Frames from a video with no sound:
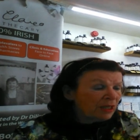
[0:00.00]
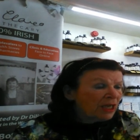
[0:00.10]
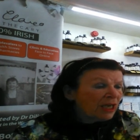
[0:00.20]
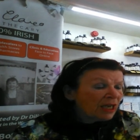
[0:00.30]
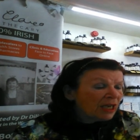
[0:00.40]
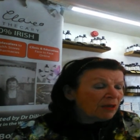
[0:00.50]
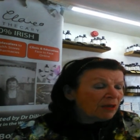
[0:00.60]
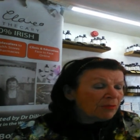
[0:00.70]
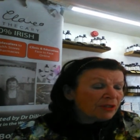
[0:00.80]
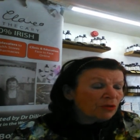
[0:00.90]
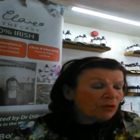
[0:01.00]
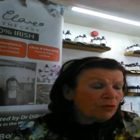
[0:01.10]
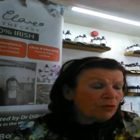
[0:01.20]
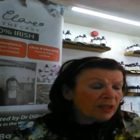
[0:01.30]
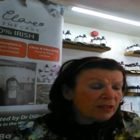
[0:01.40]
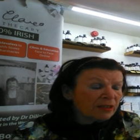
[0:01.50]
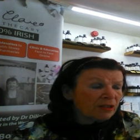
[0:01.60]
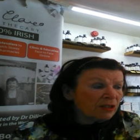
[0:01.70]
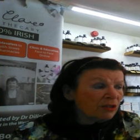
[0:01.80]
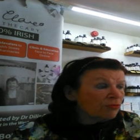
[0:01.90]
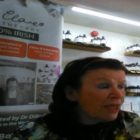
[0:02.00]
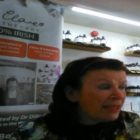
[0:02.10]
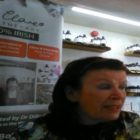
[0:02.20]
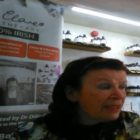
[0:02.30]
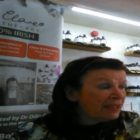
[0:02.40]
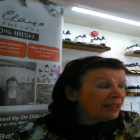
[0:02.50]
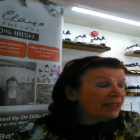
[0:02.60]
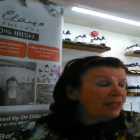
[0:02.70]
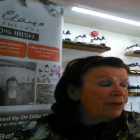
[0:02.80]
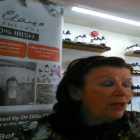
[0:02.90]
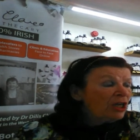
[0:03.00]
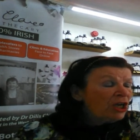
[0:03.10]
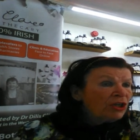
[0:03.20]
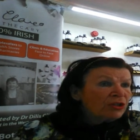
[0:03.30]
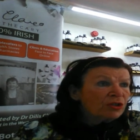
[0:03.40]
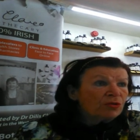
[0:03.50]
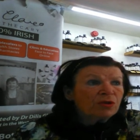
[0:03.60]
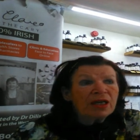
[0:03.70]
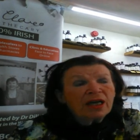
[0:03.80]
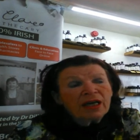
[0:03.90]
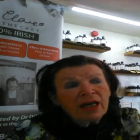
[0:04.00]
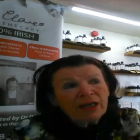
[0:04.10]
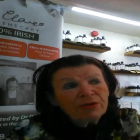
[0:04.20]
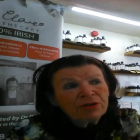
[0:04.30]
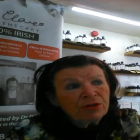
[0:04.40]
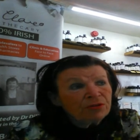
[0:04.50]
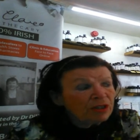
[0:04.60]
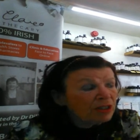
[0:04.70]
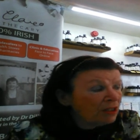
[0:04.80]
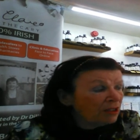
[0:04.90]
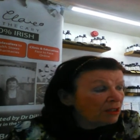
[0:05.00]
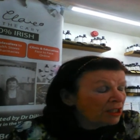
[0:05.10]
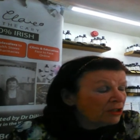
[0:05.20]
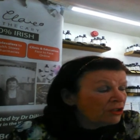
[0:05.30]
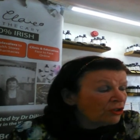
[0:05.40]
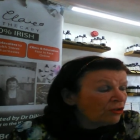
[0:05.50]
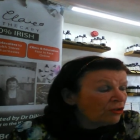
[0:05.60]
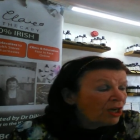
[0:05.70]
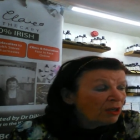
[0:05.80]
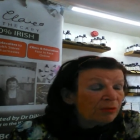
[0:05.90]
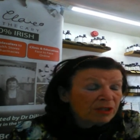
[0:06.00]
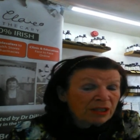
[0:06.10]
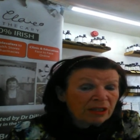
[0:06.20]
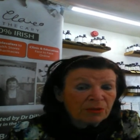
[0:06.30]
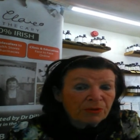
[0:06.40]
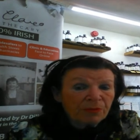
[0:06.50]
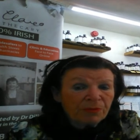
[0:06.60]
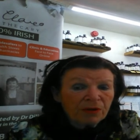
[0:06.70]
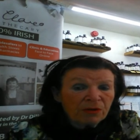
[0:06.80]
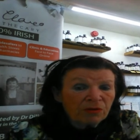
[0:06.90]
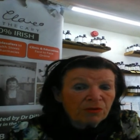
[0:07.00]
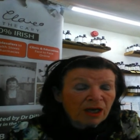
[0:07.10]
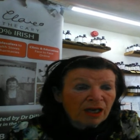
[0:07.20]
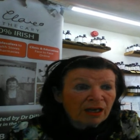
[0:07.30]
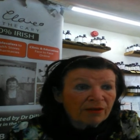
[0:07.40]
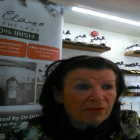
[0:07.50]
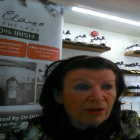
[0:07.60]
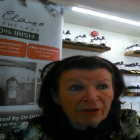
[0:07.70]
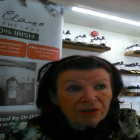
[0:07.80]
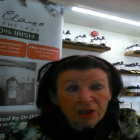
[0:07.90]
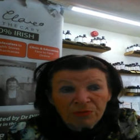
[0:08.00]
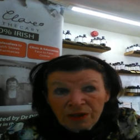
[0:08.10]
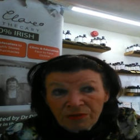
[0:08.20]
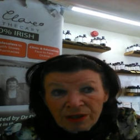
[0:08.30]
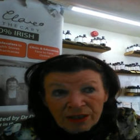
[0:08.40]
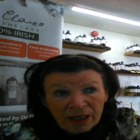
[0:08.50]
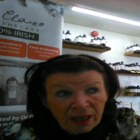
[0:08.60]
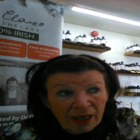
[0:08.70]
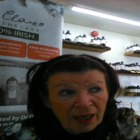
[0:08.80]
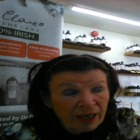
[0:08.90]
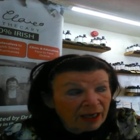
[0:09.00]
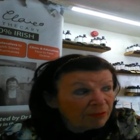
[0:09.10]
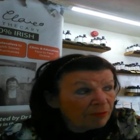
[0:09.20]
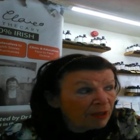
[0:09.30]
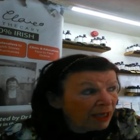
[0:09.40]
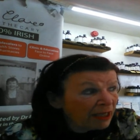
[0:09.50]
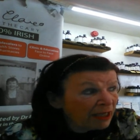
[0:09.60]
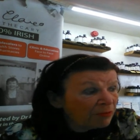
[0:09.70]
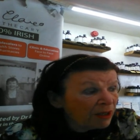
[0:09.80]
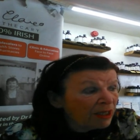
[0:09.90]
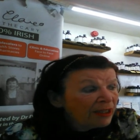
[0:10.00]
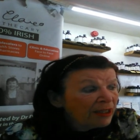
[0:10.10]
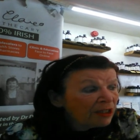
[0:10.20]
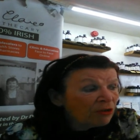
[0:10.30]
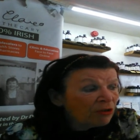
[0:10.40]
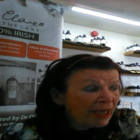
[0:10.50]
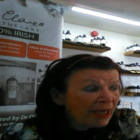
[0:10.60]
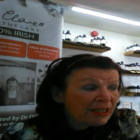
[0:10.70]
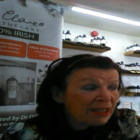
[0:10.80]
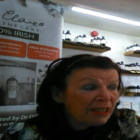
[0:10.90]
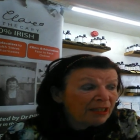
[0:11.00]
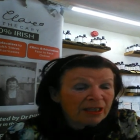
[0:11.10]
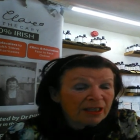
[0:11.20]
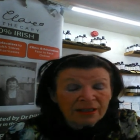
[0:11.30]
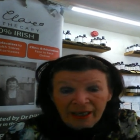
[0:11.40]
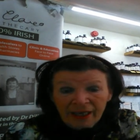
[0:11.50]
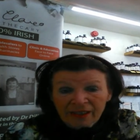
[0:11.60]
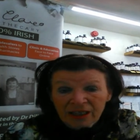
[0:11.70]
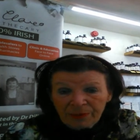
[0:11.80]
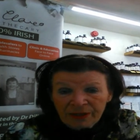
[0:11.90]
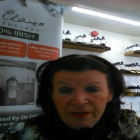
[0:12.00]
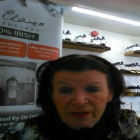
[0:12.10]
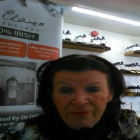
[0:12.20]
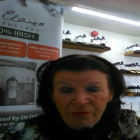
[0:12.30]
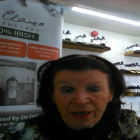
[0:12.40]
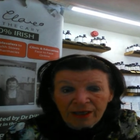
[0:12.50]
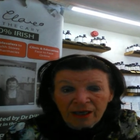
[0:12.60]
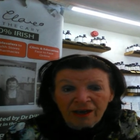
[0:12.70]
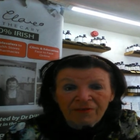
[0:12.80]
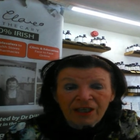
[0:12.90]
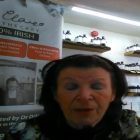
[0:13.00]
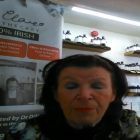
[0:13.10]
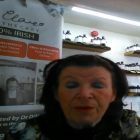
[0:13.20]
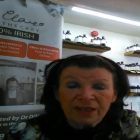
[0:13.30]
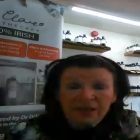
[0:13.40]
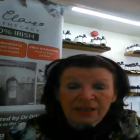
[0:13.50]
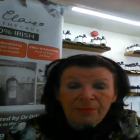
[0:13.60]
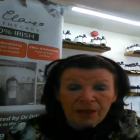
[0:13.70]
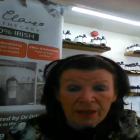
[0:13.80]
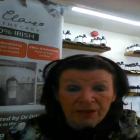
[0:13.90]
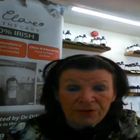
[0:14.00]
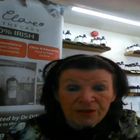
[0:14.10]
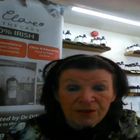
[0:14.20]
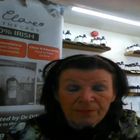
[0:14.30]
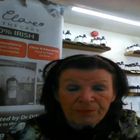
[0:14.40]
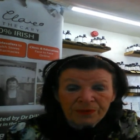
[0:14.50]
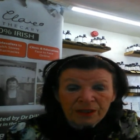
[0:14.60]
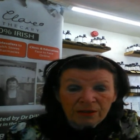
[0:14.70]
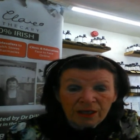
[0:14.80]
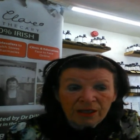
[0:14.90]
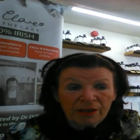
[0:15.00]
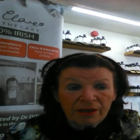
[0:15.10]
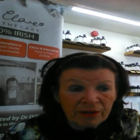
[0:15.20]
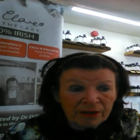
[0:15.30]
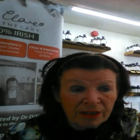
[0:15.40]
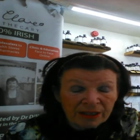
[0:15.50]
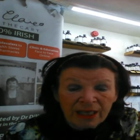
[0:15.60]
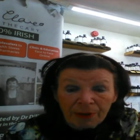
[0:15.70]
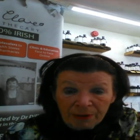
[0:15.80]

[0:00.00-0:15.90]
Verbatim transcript: Um, so that's the React tea. So how do you use the tea in the tincture? I would say to people who have allergies, whether it's asthma, eczema, that the React tea is a less expensive way of keeping the stabilizers stable